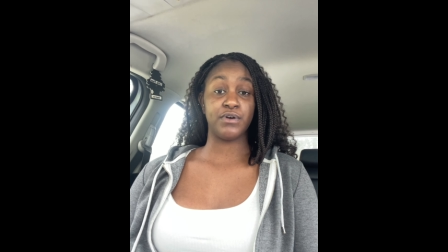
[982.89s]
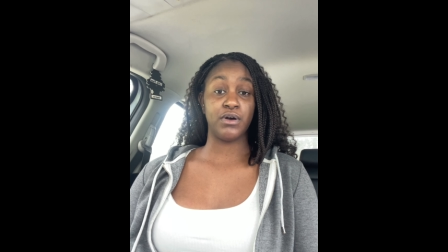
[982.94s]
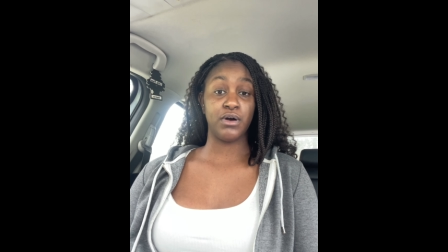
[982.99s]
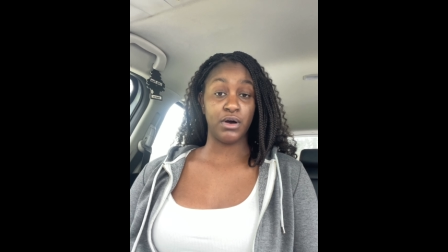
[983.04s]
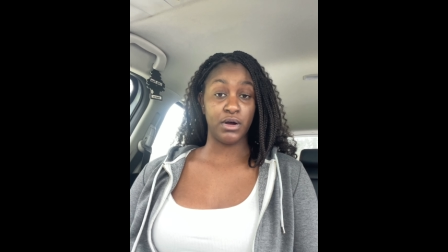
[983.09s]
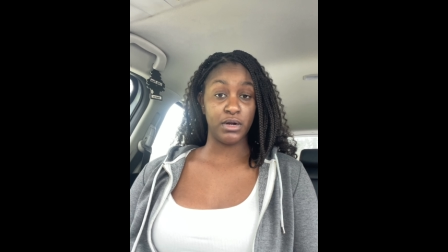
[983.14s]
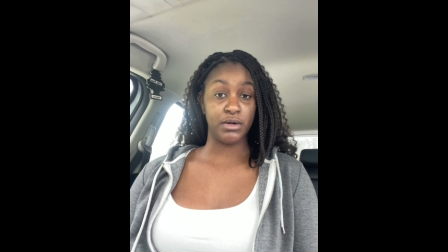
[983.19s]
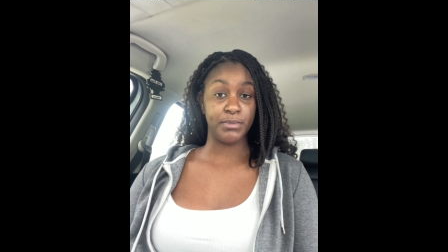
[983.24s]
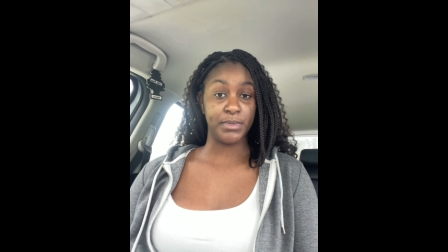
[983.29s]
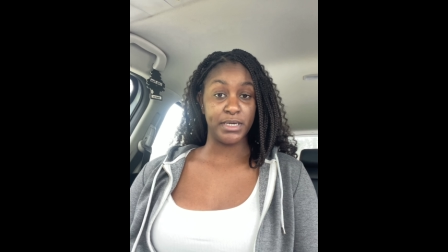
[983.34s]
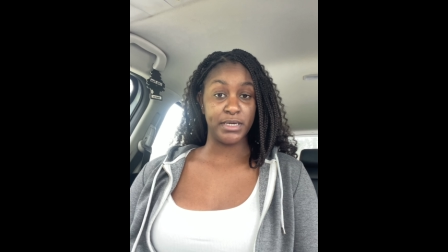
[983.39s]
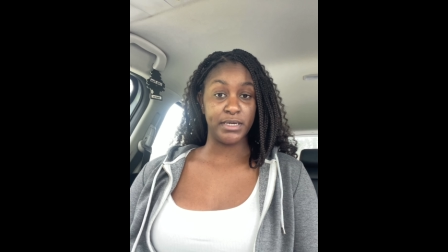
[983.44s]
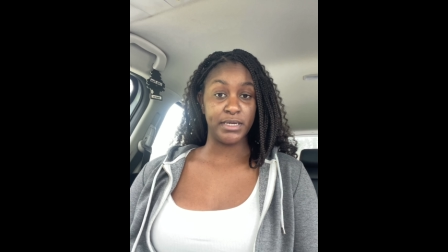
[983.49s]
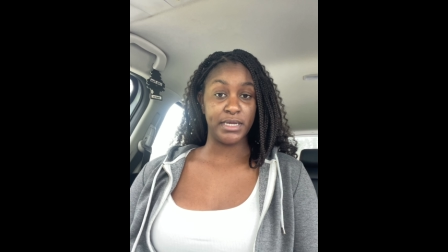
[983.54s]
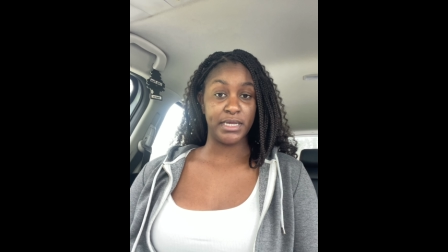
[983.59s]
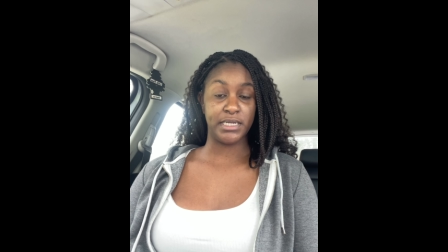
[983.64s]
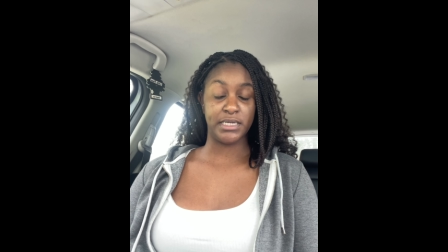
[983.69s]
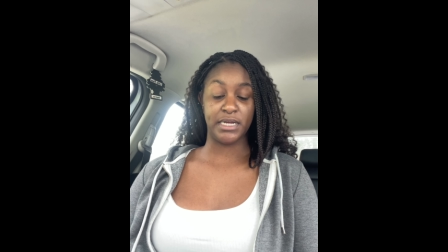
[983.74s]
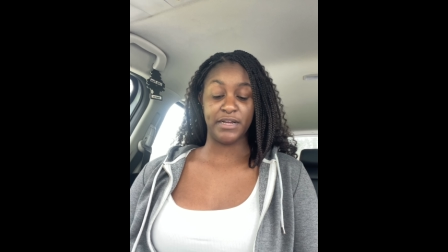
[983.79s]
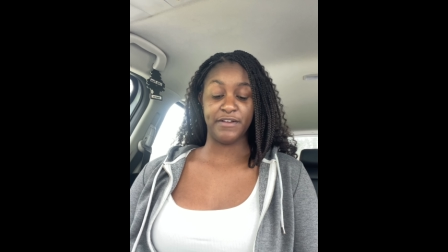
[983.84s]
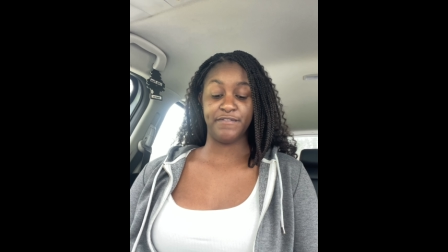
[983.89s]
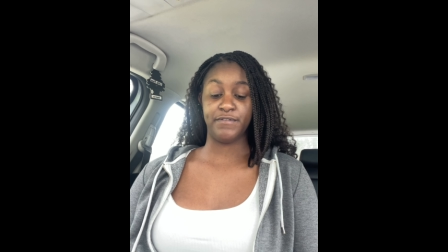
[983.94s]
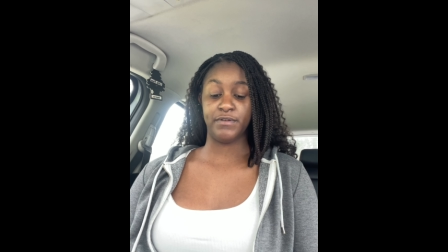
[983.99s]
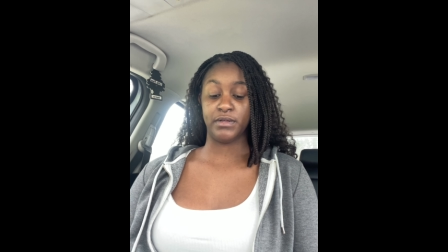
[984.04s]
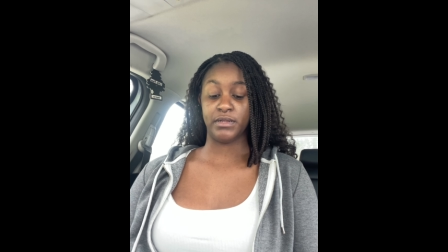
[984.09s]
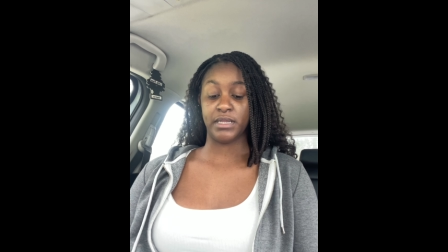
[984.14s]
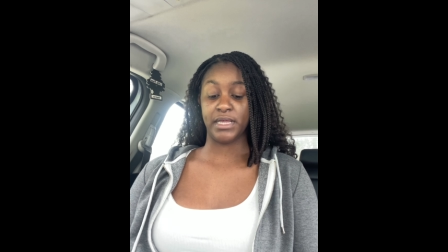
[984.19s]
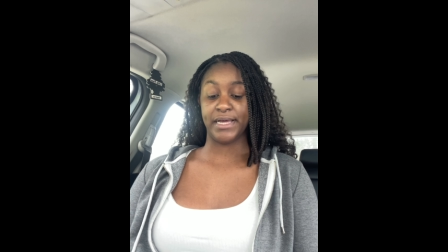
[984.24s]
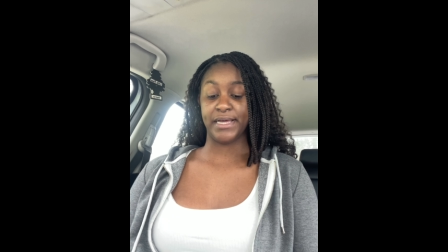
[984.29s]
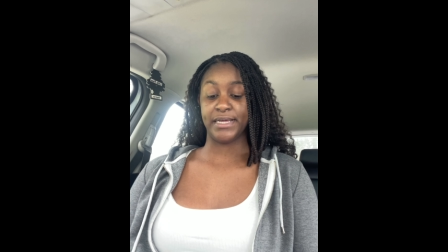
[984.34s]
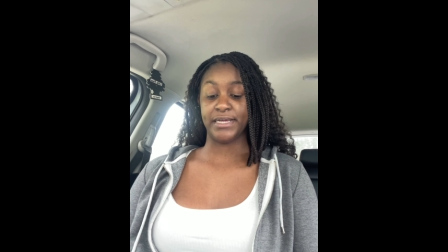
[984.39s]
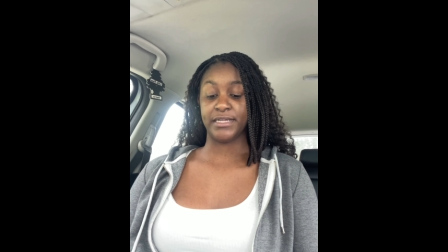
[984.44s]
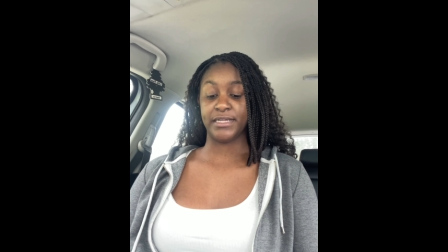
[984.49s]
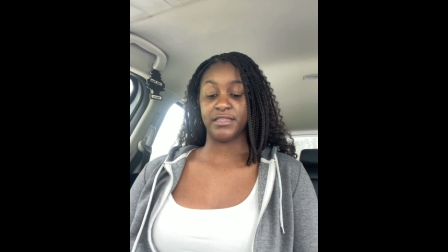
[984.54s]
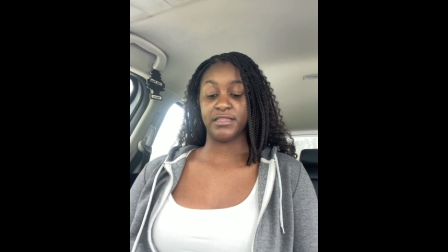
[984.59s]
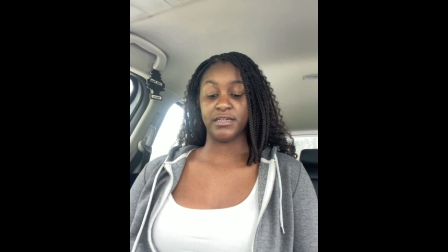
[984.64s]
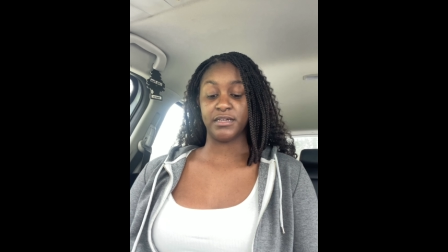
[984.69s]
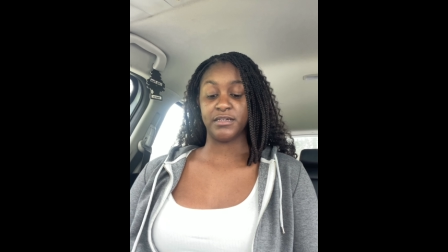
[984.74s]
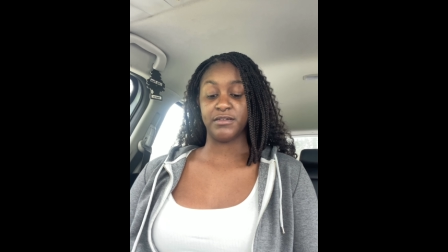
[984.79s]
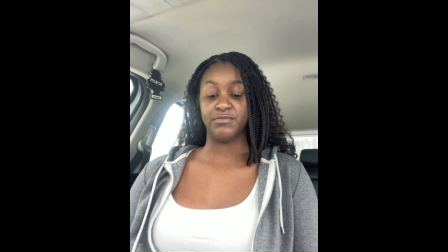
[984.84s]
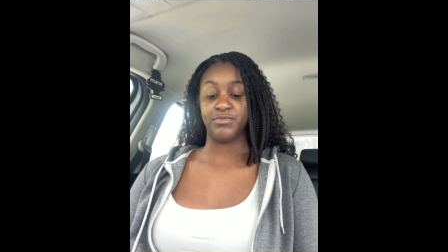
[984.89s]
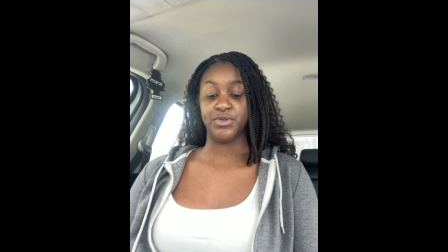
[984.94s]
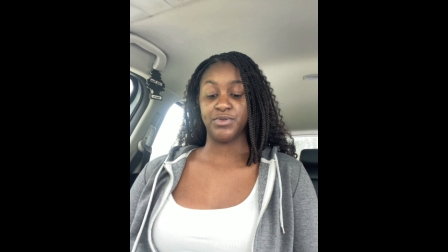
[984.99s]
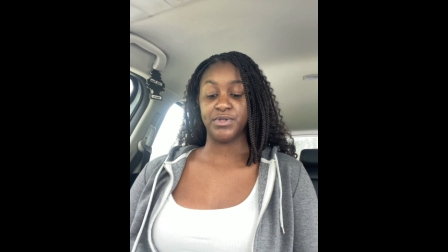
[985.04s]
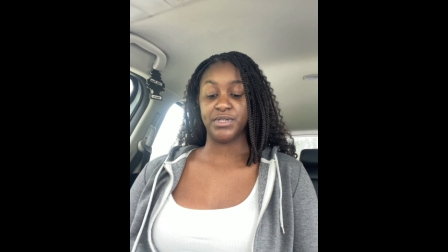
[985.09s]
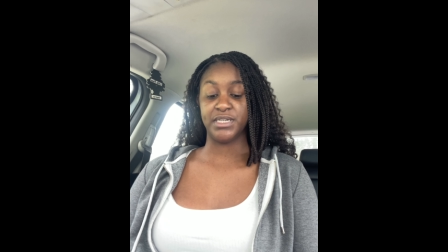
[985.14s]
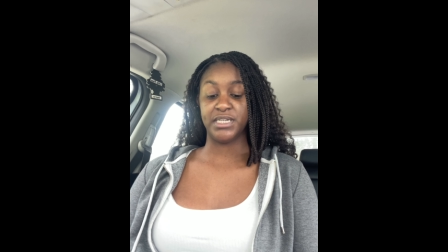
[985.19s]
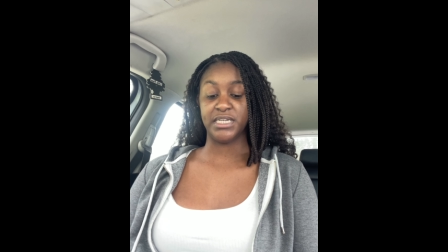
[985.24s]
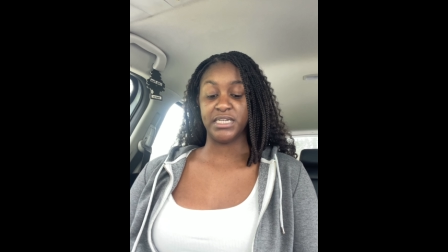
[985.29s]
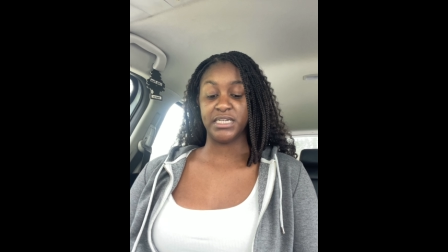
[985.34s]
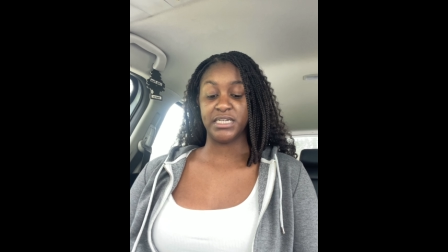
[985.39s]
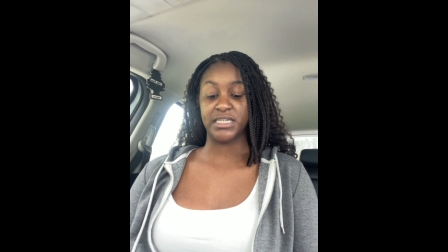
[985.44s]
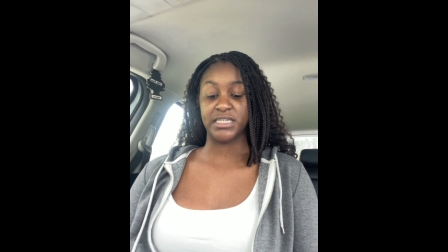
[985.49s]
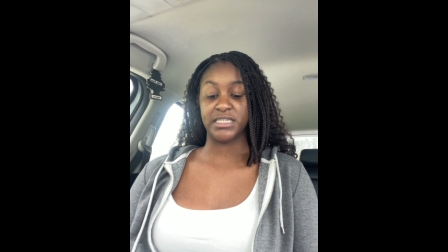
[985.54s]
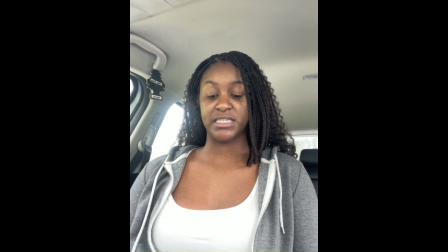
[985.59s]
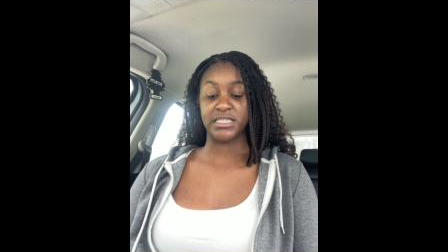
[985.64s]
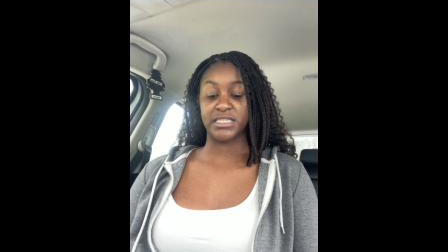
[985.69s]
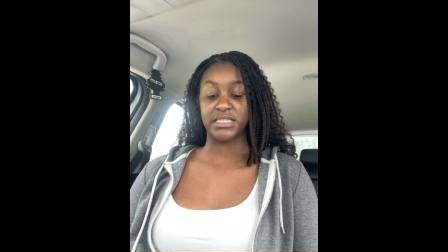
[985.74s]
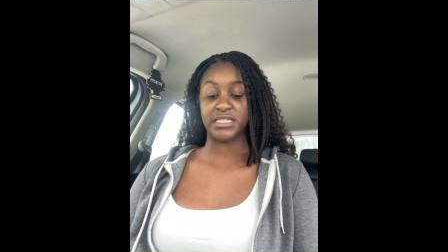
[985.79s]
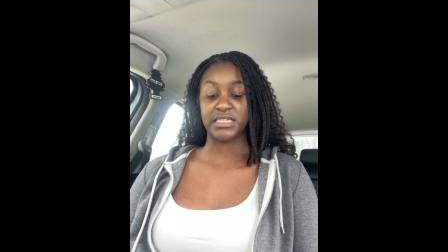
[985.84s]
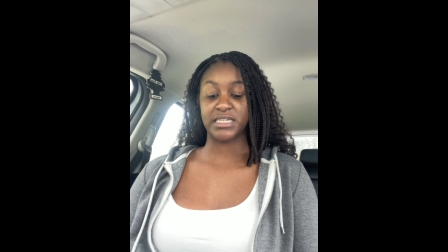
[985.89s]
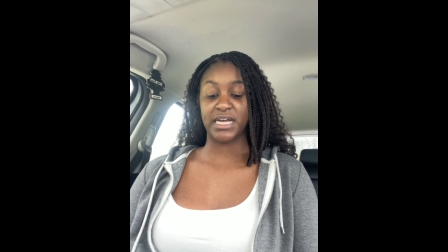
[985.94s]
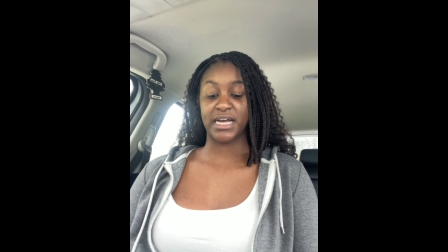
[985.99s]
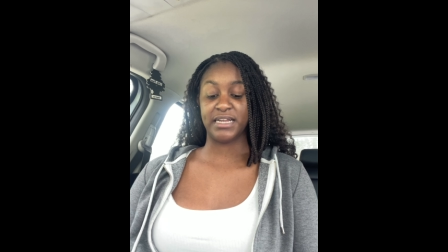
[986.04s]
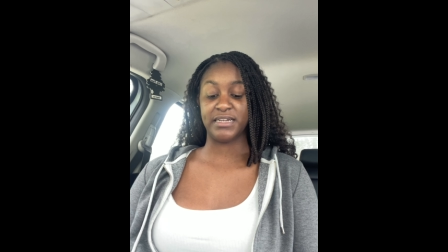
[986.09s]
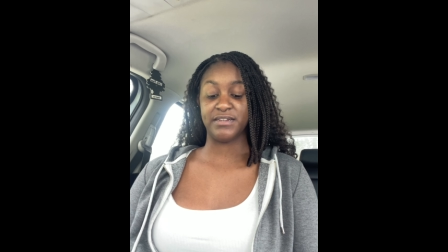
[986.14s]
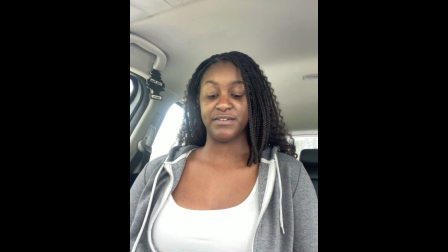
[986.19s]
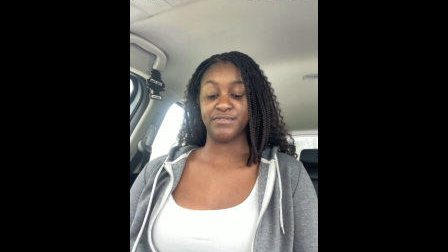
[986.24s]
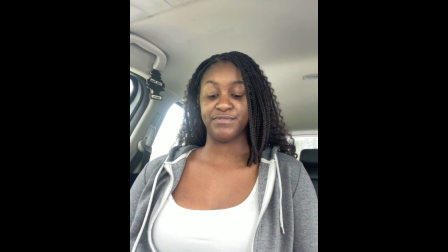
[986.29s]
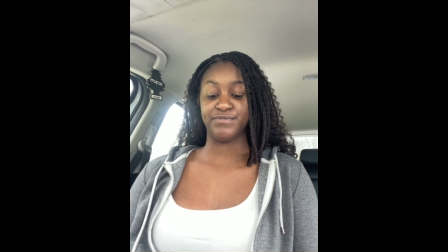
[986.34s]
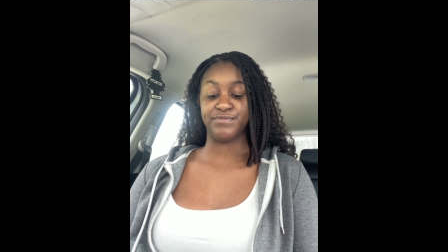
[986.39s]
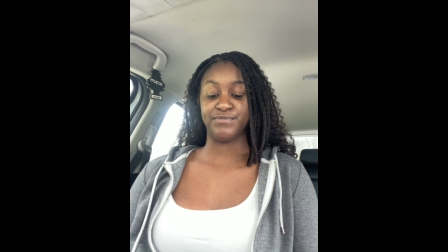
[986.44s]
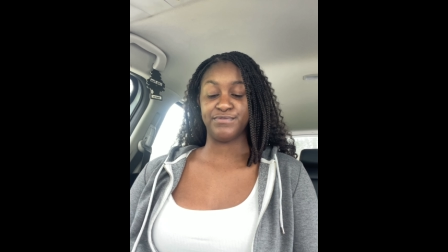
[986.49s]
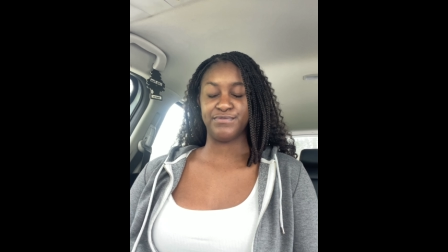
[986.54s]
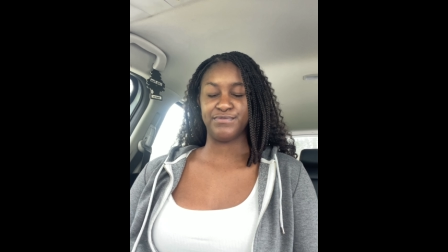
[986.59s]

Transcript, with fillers: karma and i feel like the community is kind of